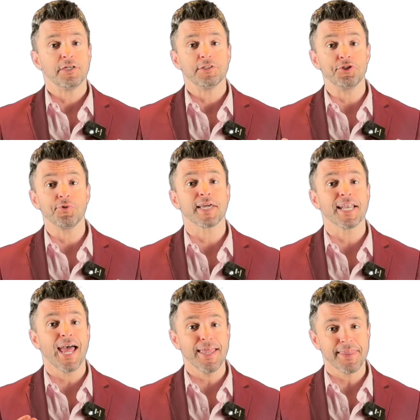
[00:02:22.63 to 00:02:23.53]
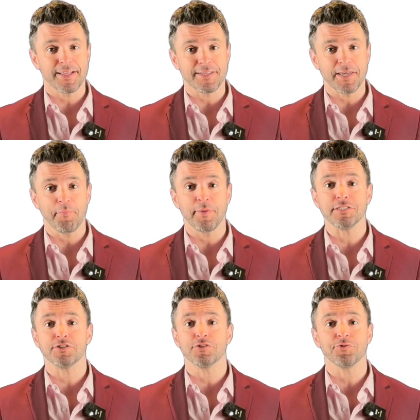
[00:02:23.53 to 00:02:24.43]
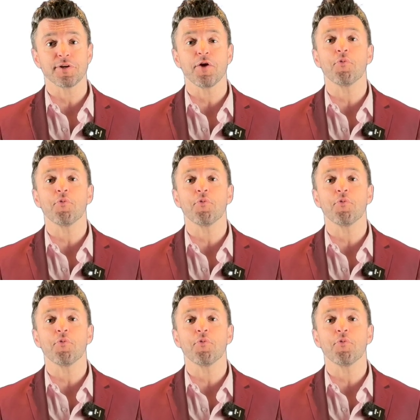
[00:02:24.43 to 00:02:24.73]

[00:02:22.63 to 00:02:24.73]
Doing it ethically means you're doing it